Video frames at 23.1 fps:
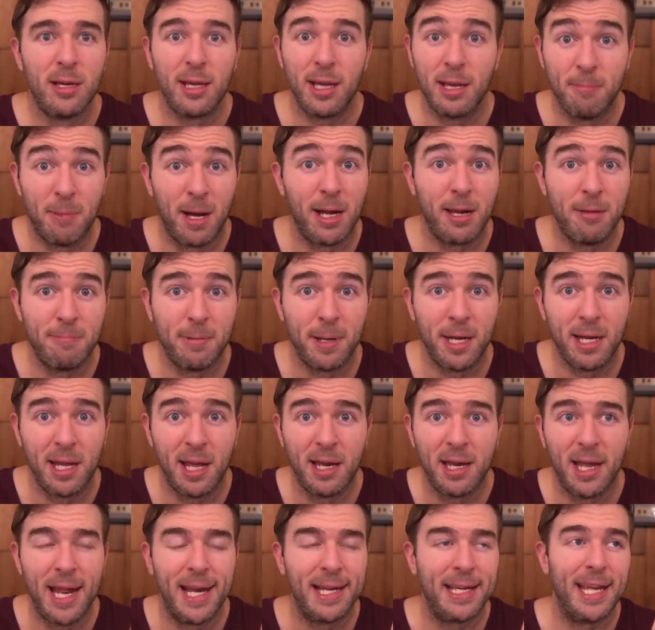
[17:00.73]
in my
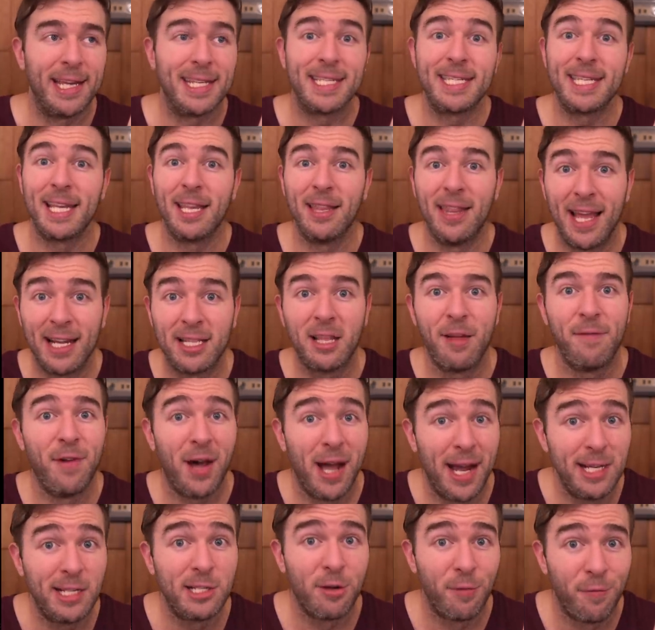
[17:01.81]
opinion, and get selective
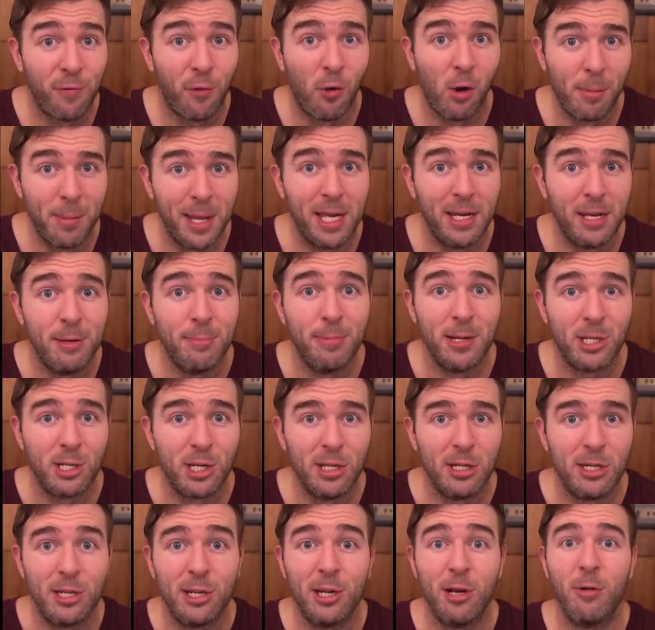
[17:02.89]
isoform
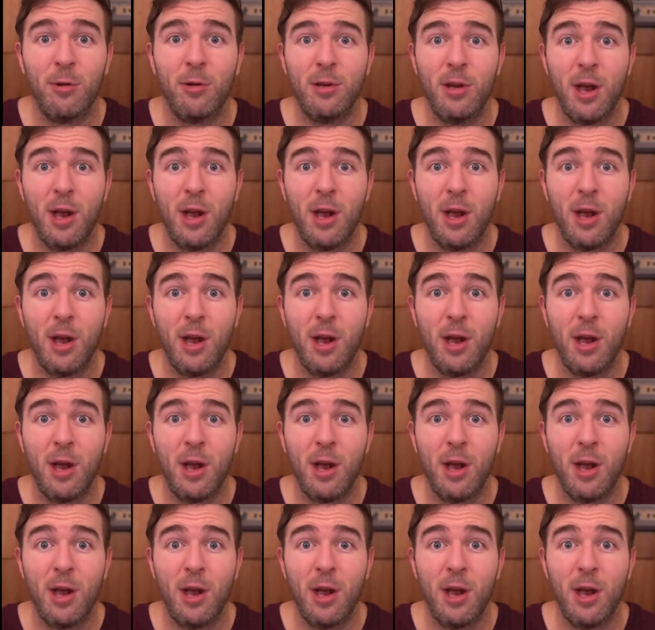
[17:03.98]
inhibition too,